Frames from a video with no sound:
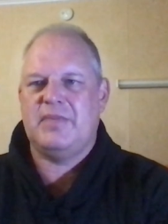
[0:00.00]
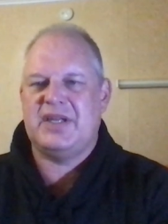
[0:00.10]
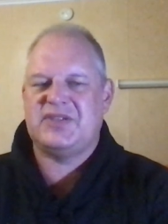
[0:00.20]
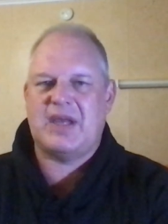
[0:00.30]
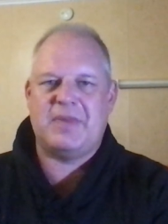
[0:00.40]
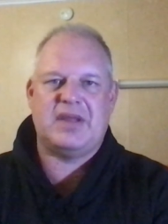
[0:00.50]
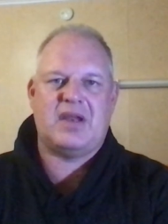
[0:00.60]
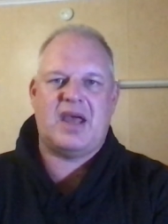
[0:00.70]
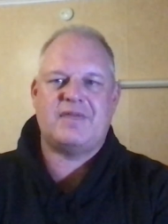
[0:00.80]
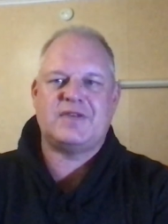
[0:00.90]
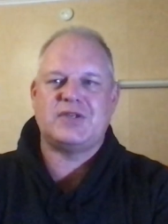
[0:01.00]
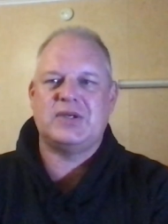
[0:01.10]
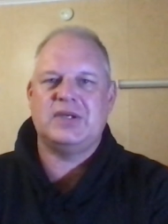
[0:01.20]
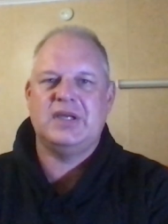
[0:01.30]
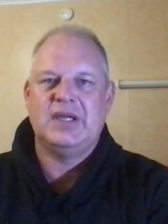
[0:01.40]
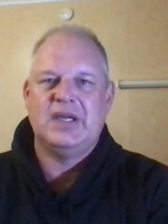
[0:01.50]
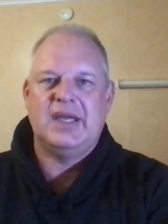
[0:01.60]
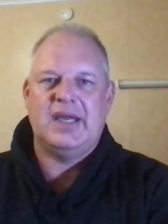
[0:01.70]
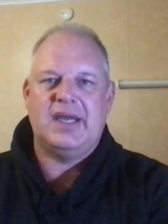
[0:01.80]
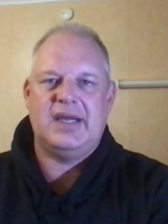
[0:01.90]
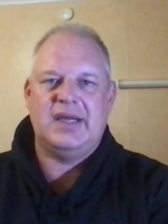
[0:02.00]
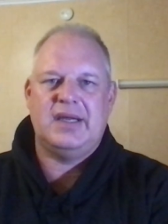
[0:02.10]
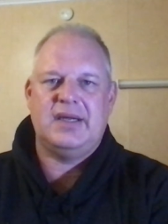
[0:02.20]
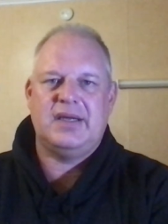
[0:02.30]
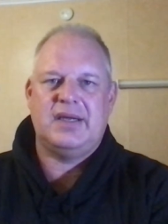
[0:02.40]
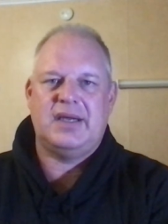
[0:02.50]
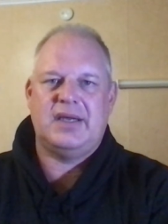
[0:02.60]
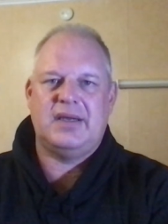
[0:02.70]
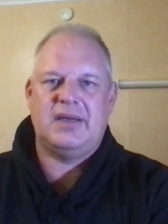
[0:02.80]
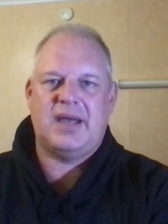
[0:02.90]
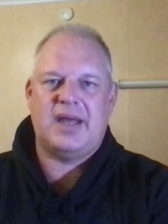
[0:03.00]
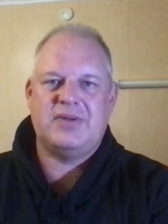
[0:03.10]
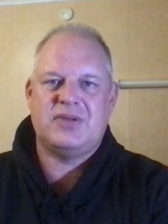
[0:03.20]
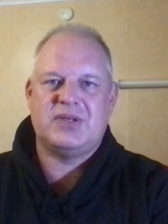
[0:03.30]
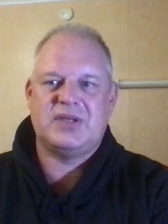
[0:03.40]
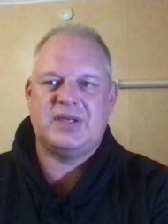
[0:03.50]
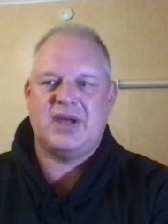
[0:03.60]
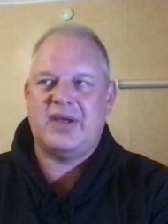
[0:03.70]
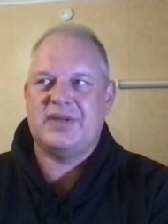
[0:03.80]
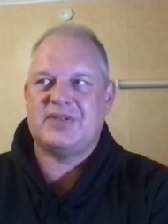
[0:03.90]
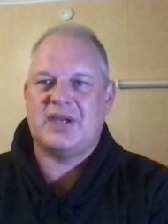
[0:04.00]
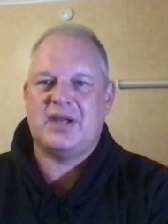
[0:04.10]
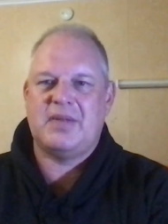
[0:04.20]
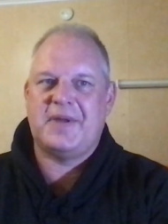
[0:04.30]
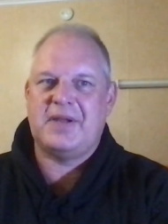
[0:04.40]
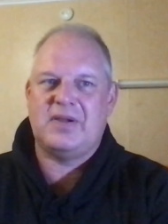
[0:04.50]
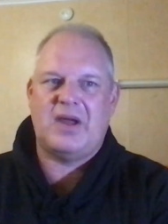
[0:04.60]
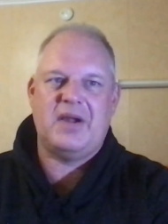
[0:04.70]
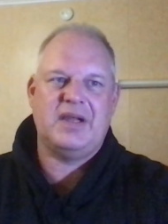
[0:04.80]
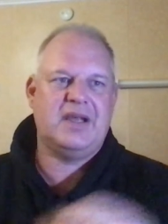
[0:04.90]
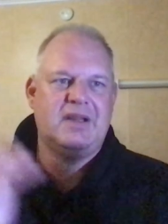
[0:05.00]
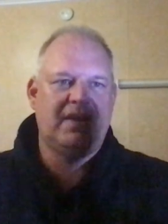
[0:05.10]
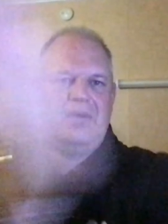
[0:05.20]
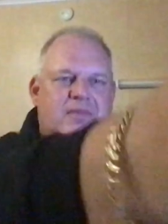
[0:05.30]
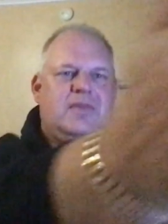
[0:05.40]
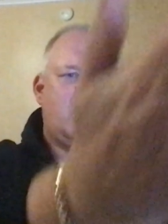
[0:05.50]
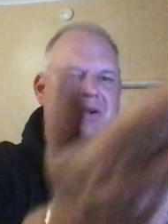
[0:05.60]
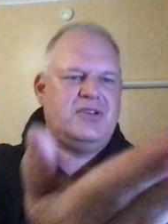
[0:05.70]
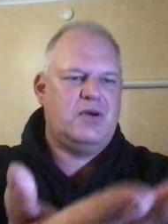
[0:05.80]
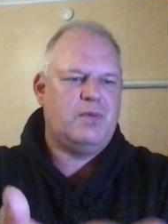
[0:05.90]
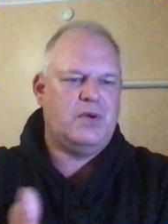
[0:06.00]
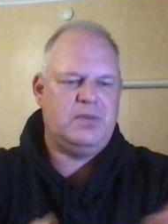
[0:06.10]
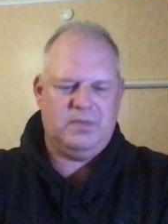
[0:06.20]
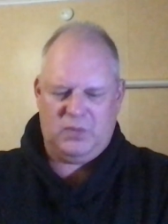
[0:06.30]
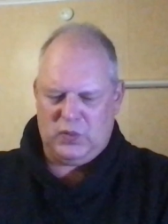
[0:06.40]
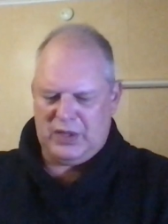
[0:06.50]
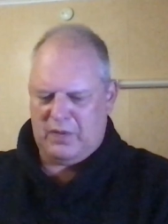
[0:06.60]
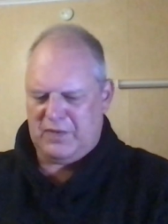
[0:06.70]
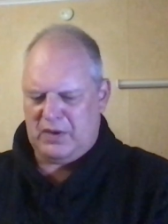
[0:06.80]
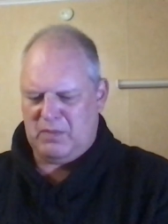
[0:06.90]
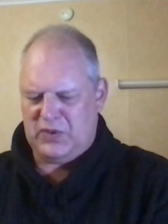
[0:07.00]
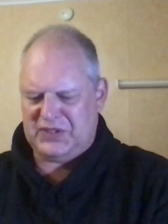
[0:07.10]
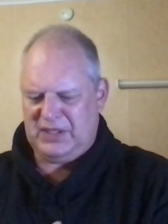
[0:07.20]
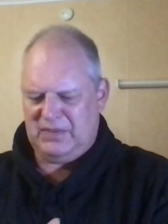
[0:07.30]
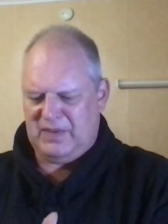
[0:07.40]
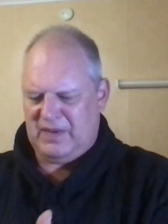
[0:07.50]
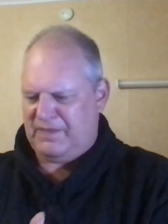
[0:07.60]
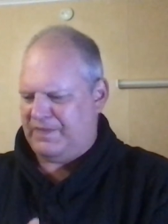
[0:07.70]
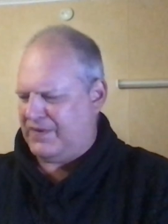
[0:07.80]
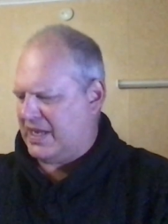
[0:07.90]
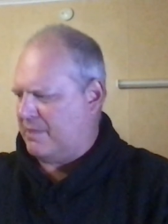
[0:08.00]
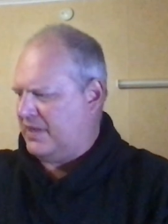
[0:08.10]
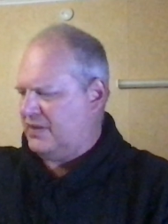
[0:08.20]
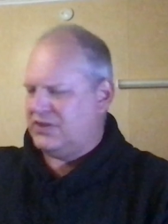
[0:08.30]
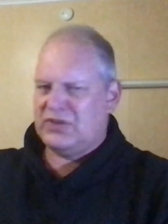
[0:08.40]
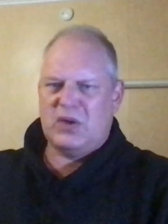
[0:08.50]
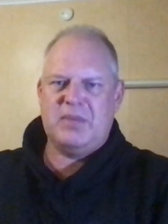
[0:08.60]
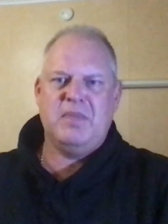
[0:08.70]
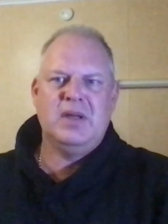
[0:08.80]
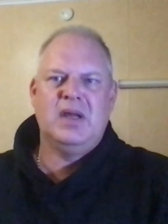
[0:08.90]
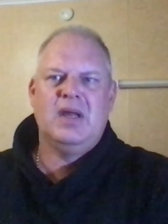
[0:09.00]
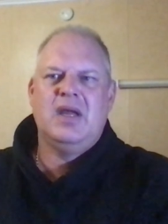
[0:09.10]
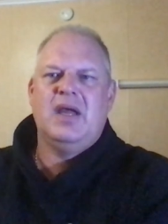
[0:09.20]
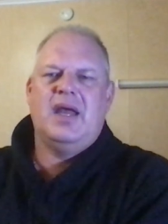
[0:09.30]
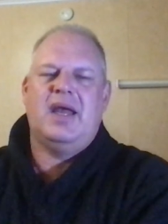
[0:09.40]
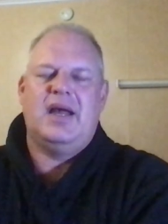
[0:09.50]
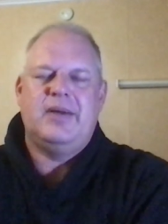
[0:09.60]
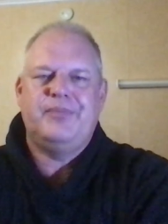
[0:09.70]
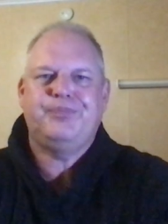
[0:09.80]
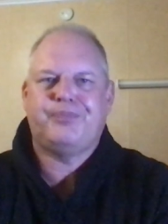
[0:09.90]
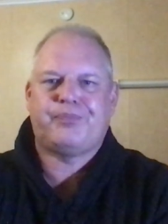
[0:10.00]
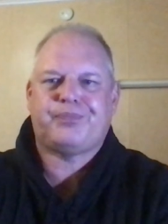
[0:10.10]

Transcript: It's something that I have to do. And it's a bit lonely in the hotel room, although I've got a mozzie for company. I just got him.